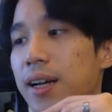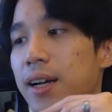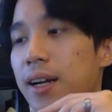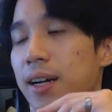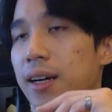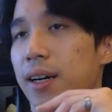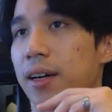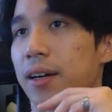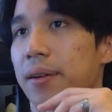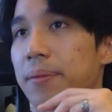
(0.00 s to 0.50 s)

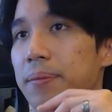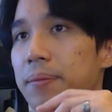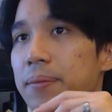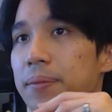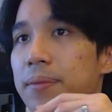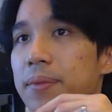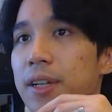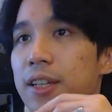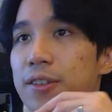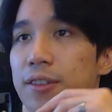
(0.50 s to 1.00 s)

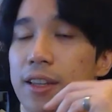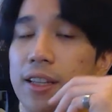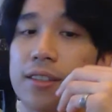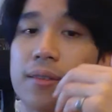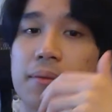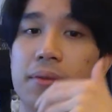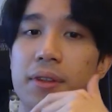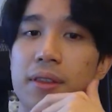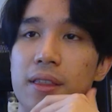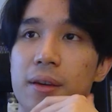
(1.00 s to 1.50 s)
So that's
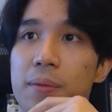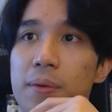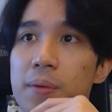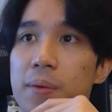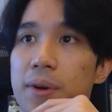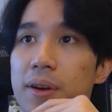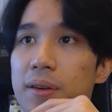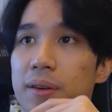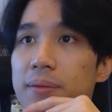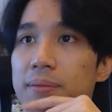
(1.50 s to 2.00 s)
something that we
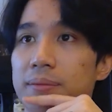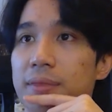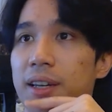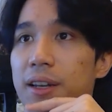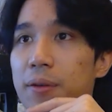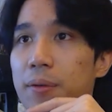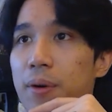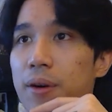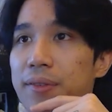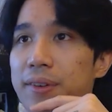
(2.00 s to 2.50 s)
want to
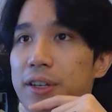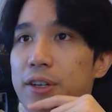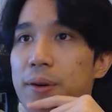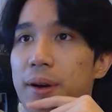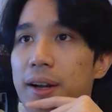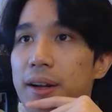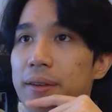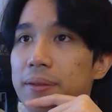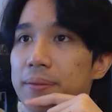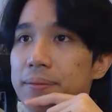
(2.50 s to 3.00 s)
kind of roughly
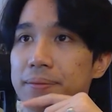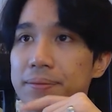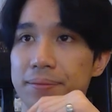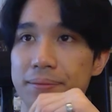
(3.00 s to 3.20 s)
try out.